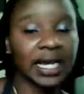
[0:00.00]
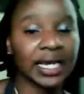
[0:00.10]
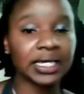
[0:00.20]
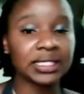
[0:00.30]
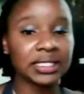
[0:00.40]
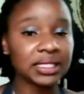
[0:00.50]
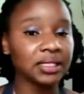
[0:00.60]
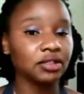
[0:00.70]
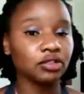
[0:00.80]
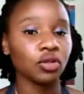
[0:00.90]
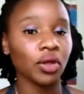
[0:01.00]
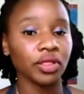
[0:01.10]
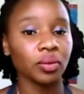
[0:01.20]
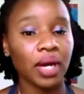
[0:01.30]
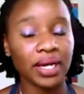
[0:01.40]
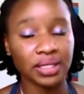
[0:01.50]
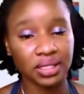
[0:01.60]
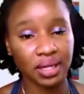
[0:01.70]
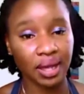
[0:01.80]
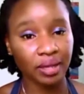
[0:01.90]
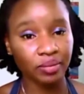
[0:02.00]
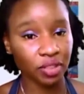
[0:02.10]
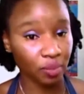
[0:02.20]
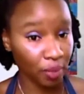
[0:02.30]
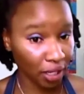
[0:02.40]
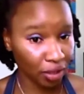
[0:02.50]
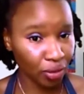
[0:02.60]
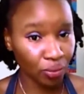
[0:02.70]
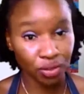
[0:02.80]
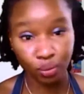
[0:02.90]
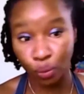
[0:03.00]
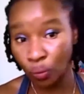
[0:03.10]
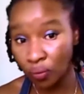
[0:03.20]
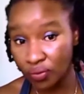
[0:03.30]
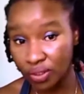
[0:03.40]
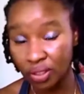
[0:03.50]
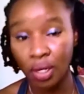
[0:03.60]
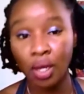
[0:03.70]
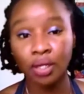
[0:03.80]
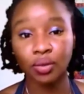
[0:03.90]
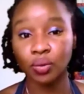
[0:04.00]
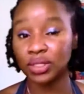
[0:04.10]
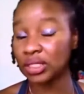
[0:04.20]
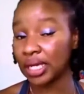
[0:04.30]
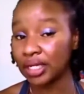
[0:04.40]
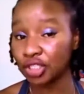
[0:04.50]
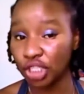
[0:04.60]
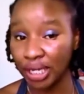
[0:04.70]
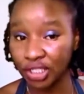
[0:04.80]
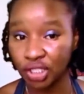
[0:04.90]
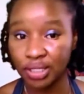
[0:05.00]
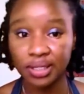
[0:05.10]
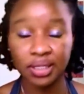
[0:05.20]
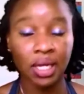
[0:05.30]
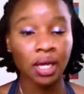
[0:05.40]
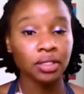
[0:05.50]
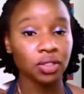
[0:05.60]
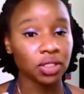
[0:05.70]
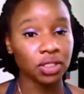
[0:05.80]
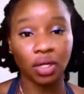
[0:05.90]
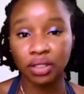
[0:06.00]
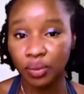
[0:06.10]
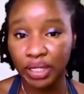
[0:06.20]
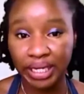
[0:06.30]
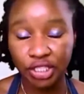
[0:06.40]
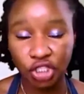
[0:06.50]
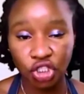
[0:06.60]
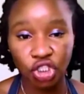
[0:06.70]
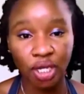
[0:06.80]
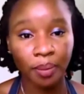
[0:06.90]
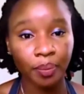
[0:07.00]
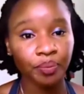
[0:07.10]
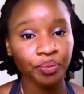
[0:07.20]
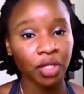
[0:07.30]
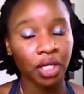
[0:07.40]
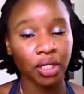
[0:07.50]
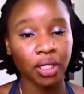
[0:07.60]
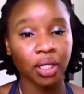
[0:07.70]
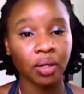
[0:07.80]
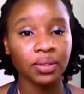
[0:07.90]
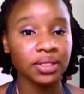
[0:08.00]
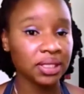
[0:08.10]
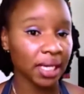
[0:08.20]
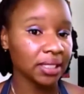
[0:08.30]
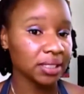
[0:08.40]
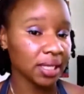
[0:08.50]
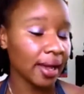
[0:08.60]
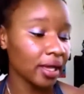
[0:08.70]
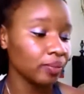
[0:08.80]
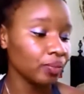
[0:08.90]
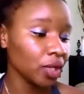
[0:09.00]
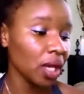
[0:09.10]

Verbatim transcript: like it's still not the right time to make those moves, those changes, to start a relationship. You know, take time.